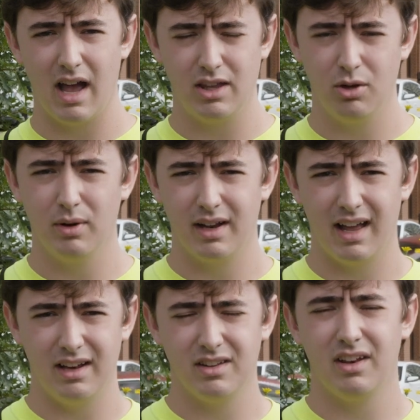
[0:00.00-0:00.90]
at, U
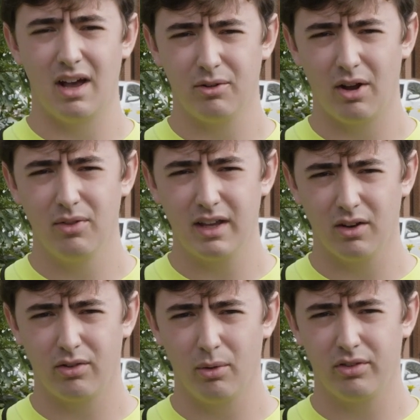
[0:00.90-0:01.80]
at the Downtown
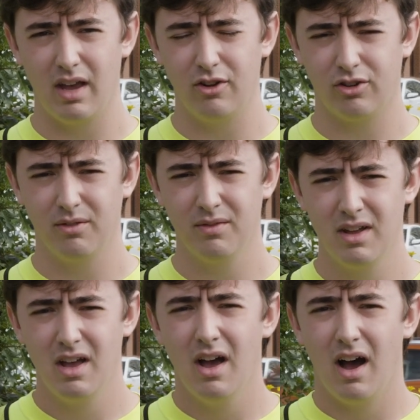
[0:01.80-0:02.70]
Lincoln Association,
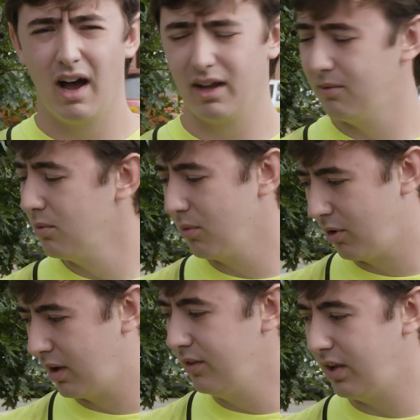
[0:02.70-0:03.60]
I
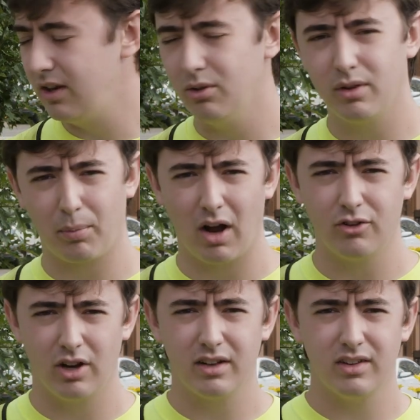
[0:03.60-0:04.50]
continued the
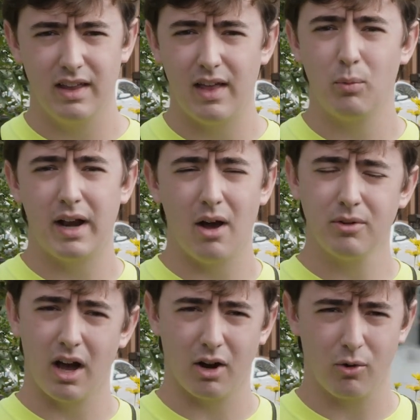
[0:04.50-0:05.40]
project and then went out
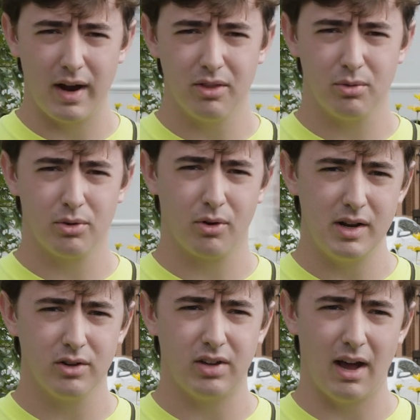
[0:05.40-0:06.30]
and got a grant through the
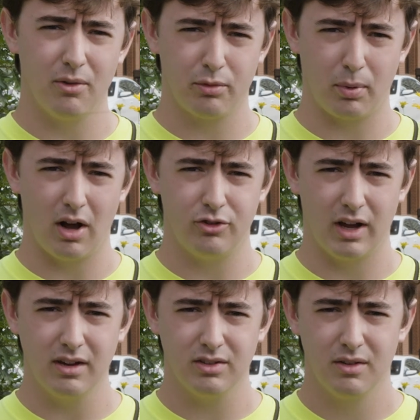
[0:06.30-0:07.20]
Greener Towns
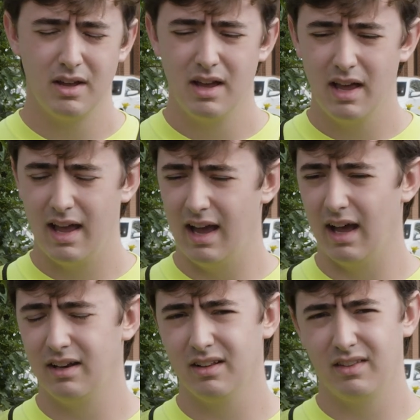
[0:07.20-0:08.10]
Project
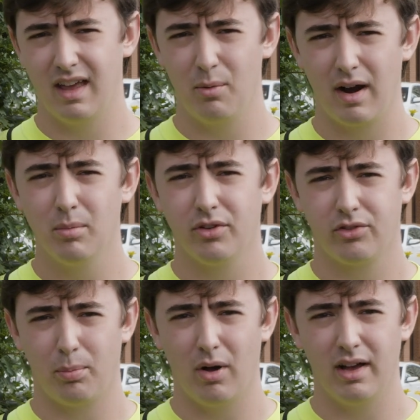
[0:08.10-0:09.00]
and they were able to
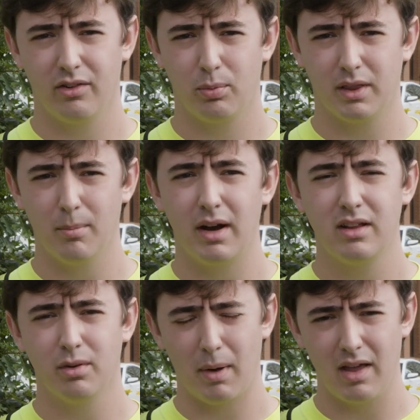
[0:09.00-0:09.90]
supply us with the
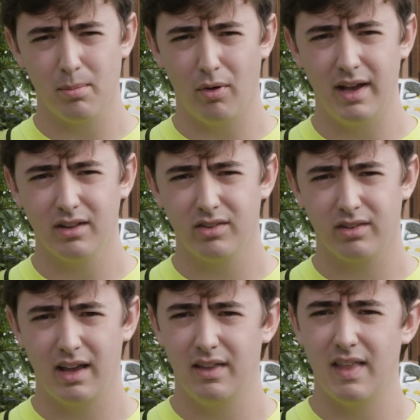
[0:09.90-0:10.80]
money to buy the
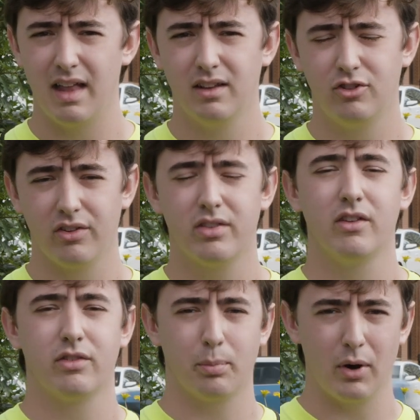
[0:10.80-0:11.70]
plants. And then just
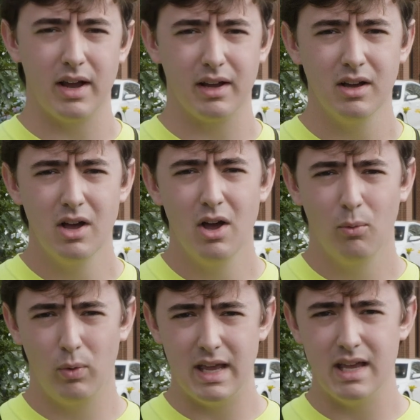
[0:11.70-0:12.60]
this spring,
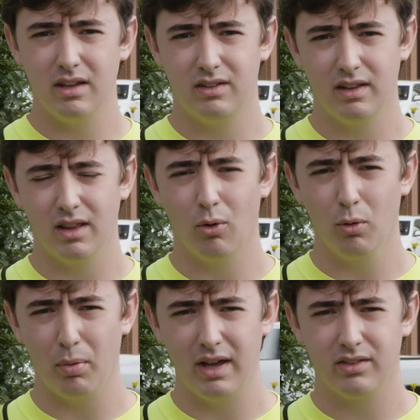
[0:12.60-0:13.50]
we did the
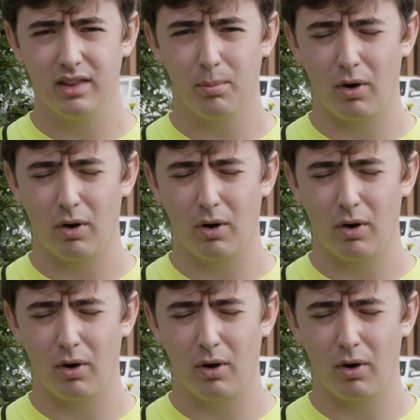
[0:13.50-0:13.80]
whole planting of the